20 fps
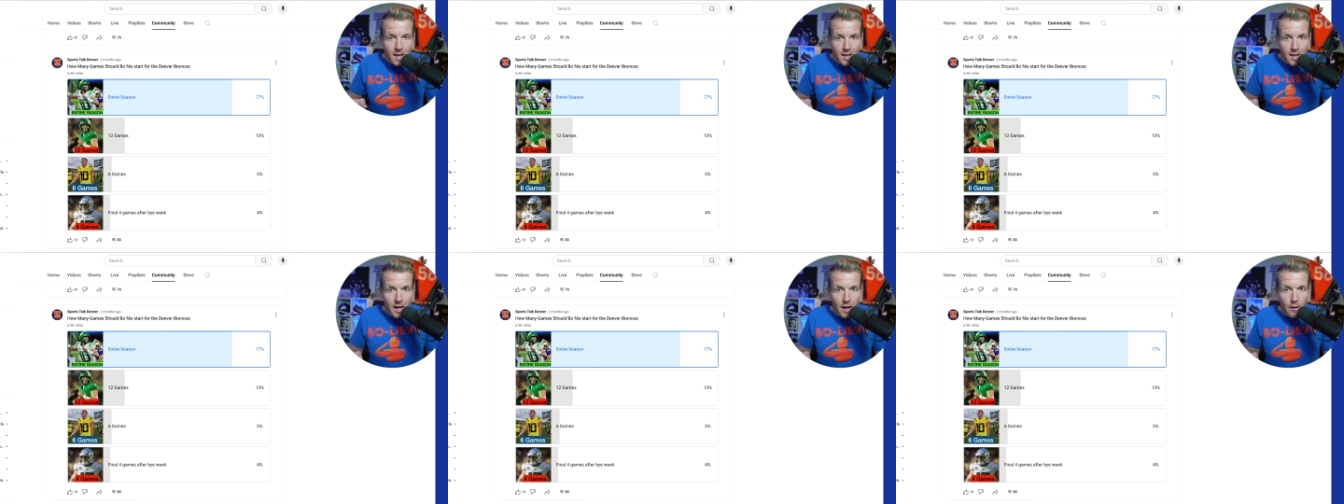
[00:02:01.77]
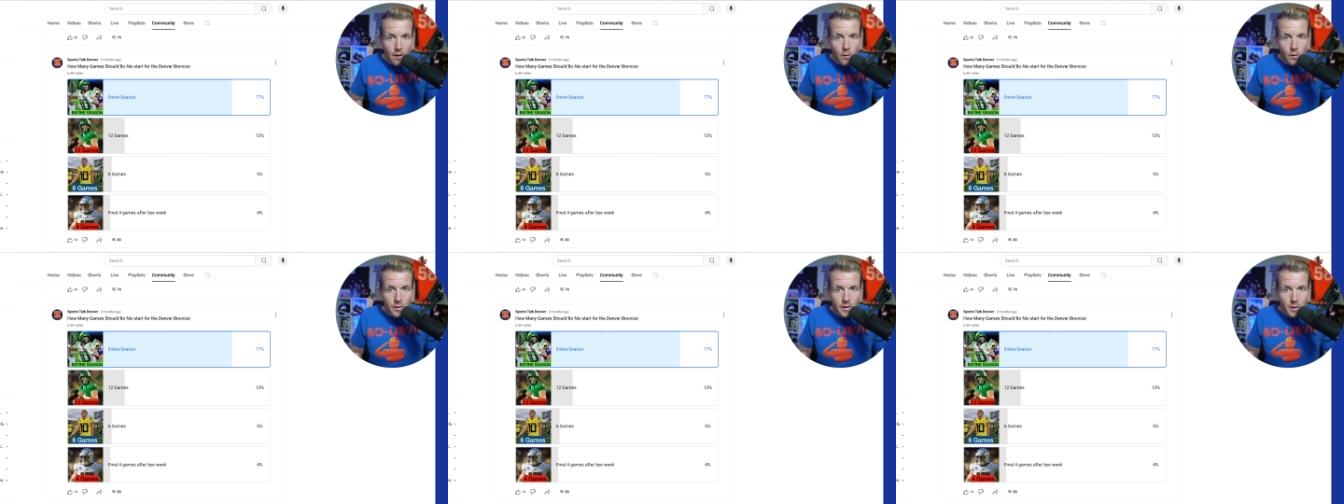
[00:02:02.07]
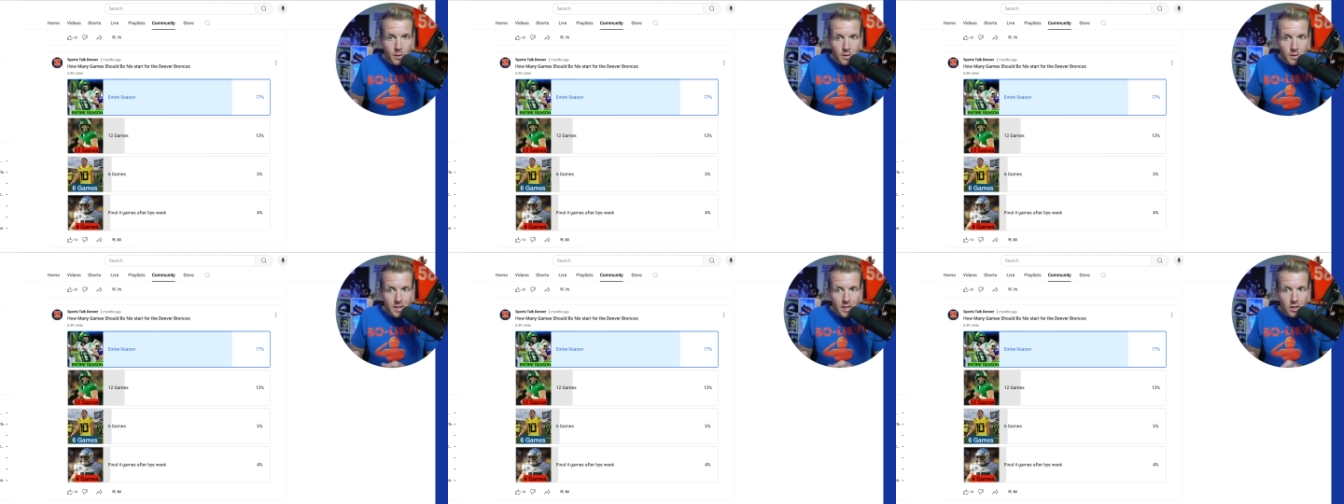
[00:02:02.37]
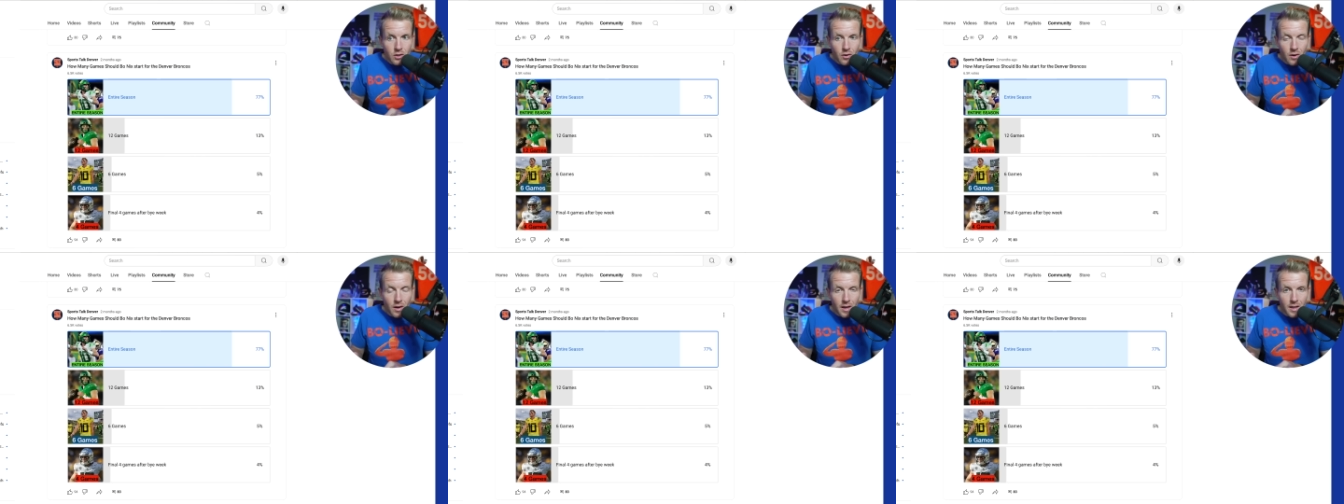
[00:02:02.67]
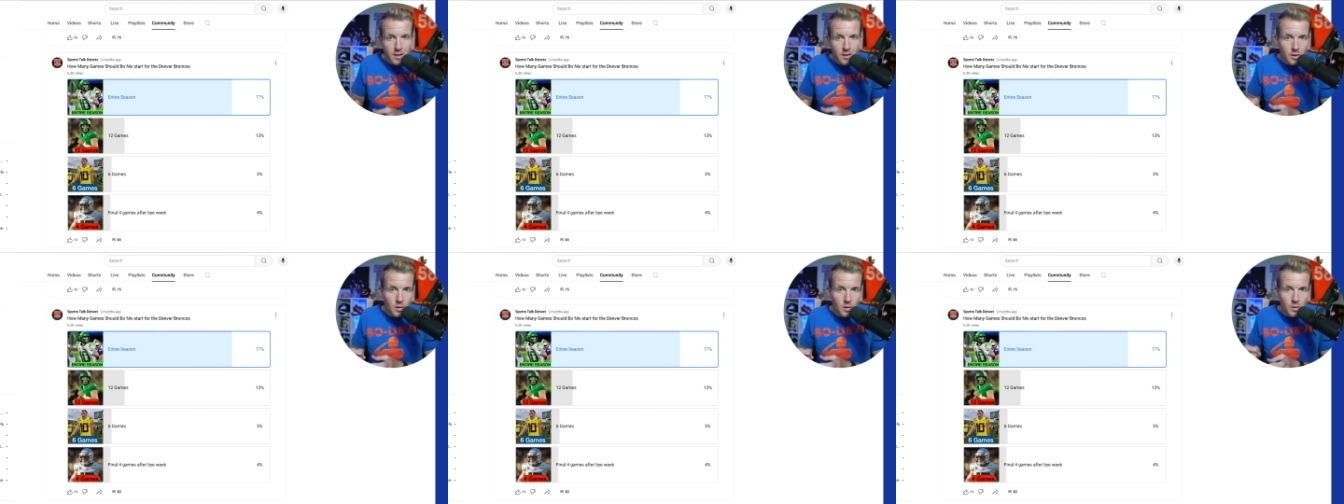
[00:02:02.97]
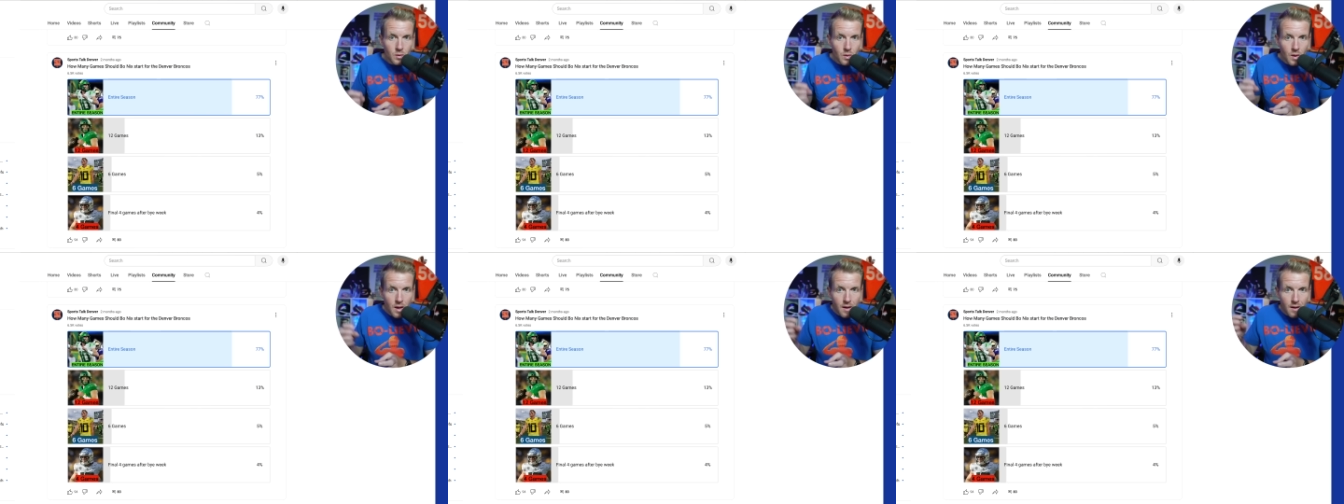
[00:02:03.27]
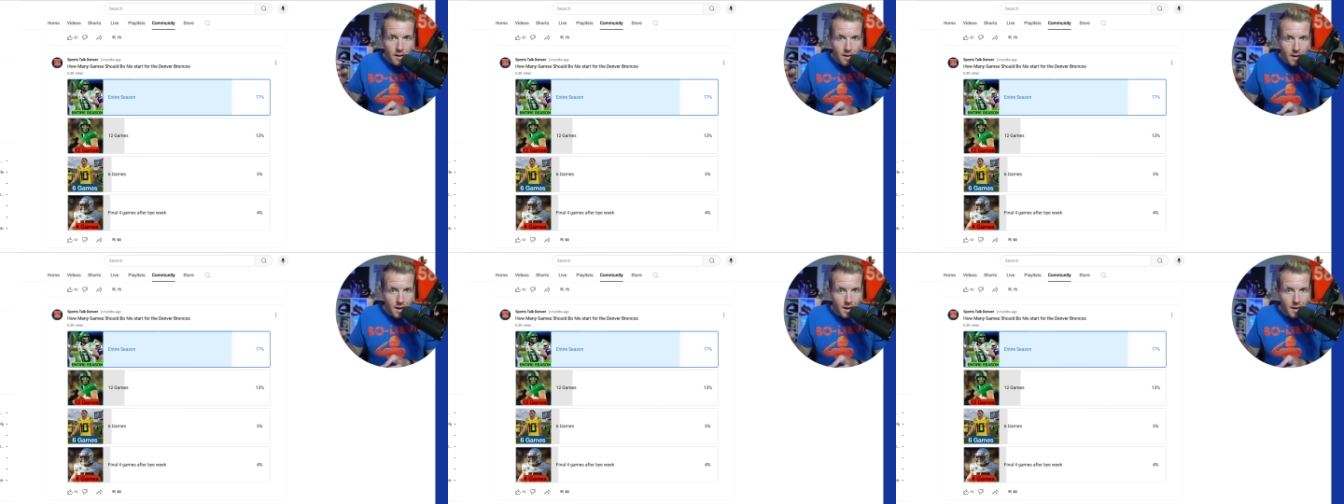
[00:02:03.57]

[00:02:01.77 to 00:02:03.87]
not only was he trying to uh,